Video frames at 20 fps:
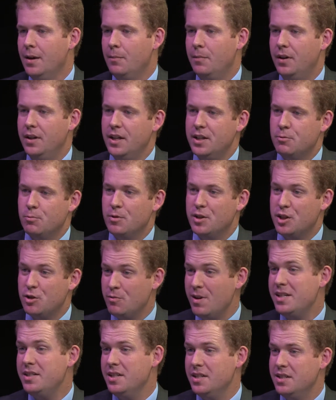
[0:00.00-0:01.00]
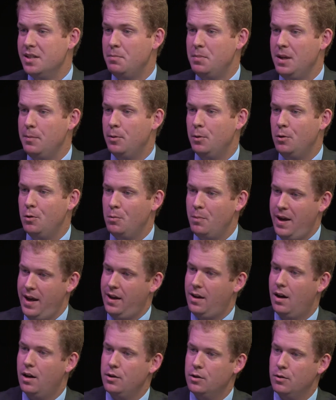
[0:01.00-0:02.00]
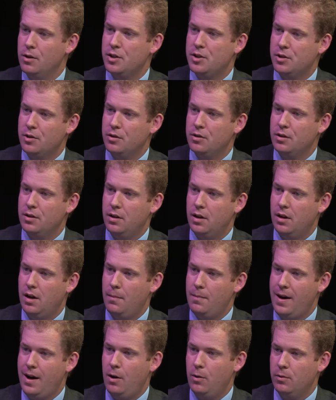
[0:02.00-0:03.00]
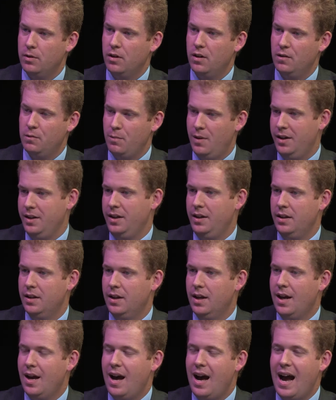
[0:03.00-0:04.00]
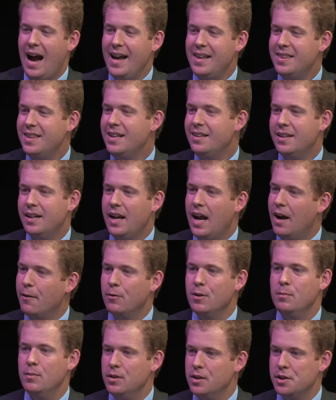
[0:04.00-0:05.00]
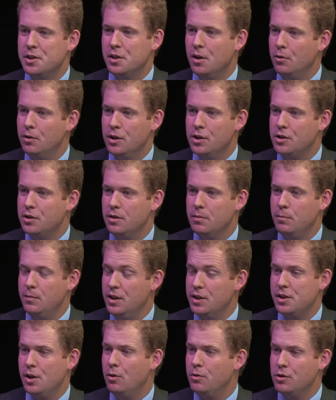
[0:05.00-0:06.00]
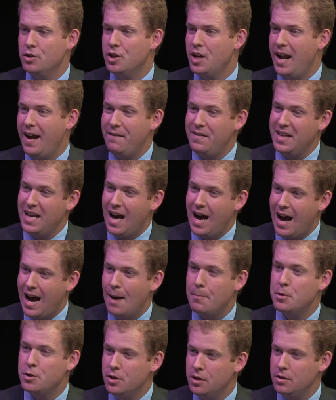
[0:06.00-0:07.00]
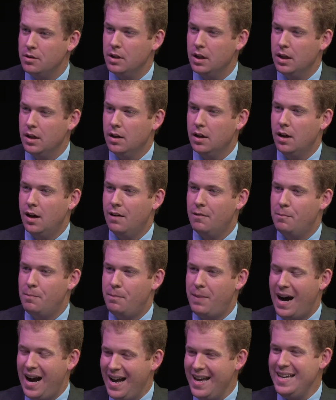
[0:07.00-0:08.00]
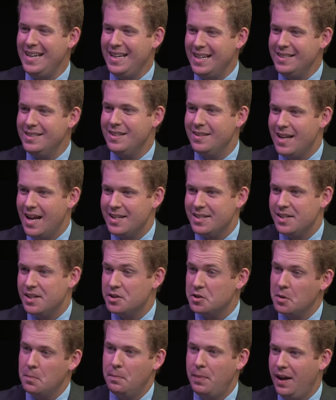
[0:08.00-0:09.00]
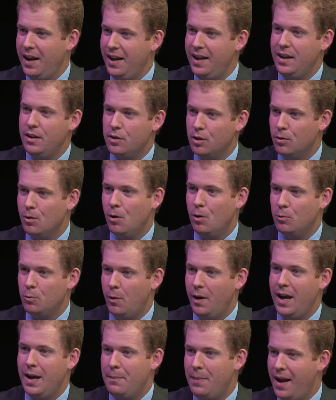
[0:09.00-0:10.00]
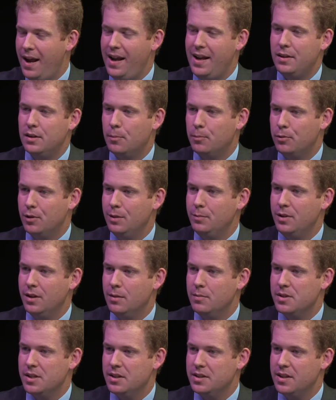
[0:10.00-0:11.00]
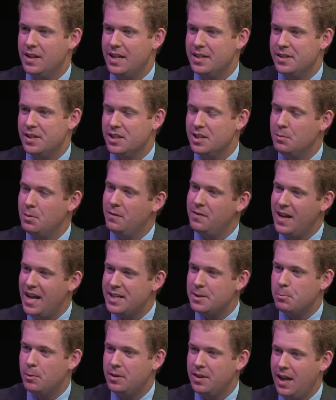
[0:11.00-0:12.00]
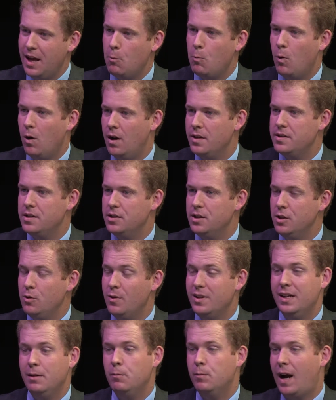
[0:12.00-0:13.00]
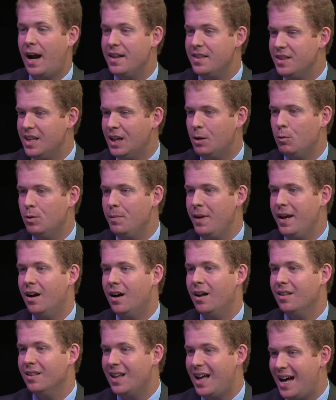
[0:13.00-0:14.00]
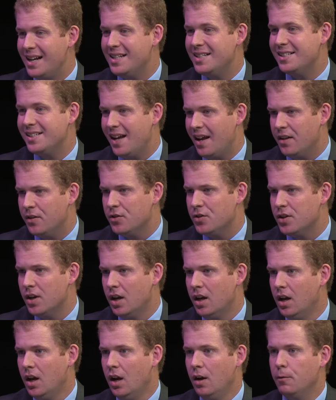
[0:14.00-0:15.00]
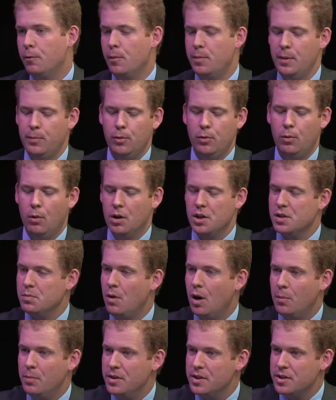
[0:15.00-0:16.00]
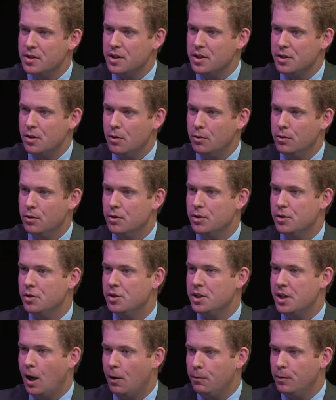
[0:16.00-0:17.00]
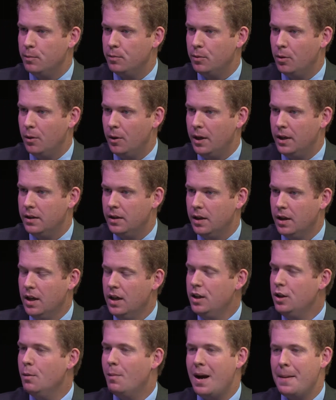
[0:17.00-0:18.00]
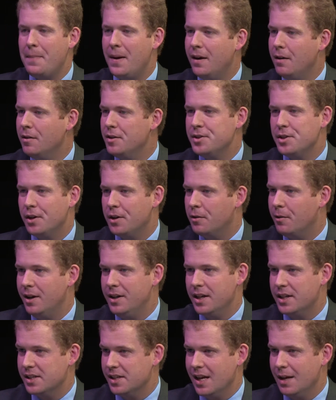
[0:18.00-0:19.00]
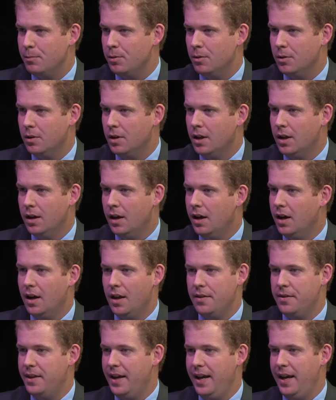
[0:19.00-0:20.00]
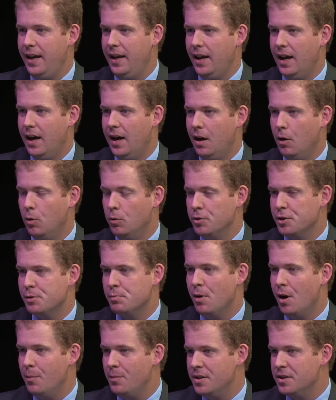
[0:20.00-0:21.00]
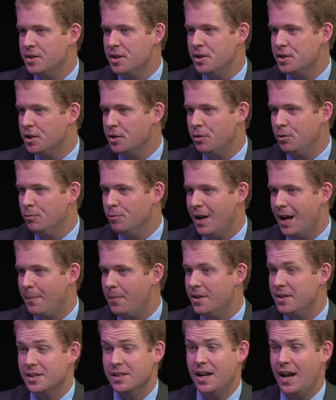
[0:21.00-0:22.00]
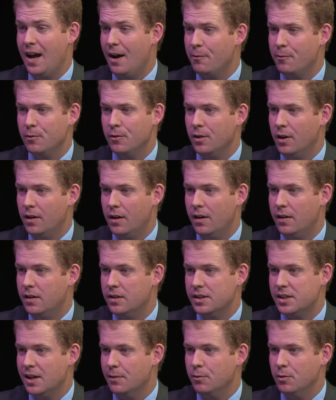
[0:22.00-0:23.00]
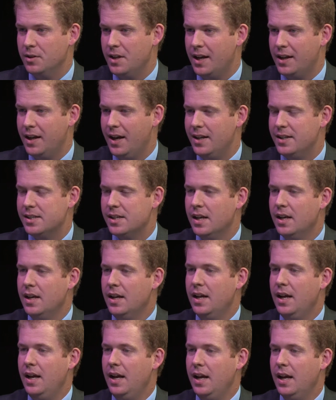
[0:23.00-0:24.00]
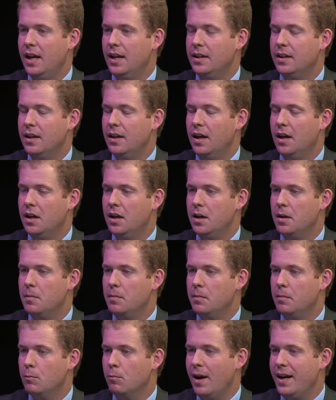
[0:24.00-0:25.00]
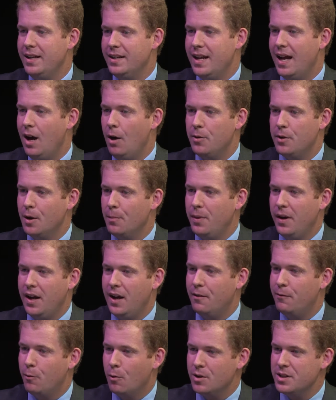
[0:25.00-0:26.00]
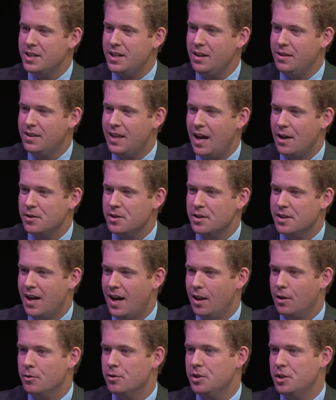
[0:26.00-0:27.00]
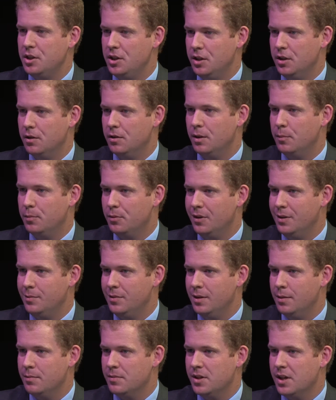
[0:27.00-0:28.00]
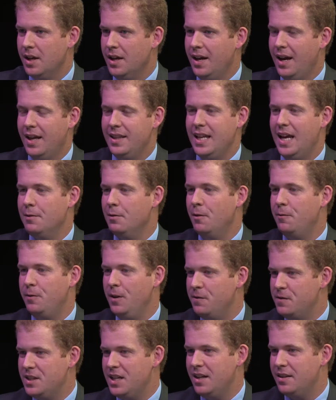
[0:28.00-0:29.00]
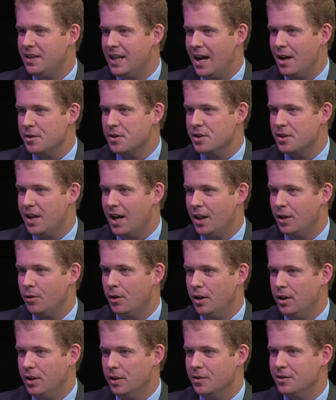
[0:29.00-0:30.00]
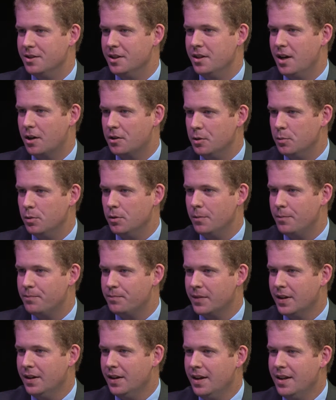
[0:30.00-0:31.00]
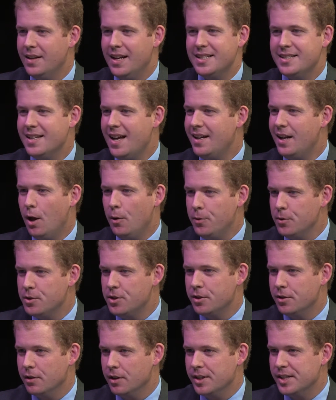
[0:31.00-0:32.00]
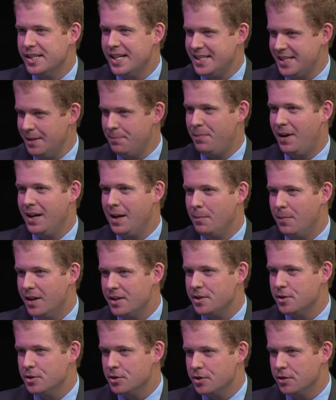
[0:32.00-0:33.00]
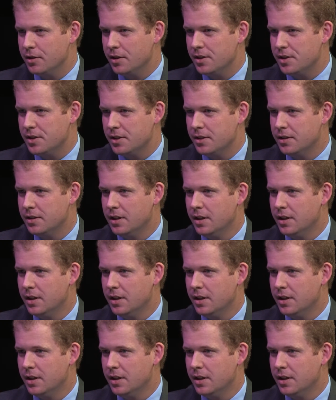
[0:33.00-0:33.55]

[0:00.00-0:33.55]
But it's restricted to people who make under a certain amount of money. Mm-hmm. I think that every Minnesotan should have the option of buying into that system, paying their own way, paying the premiums into that system if that's what they want to do. And I think it would a lot of sense for people who are small business owners or self-employed. My parents are a great example. They own a small business in Coon Rapids and have for several decades. And right now they're paying $14,000 a year in premiums, and they have a $15,000 a year deductible. That's not health insurance, that's hit by a bus insurance.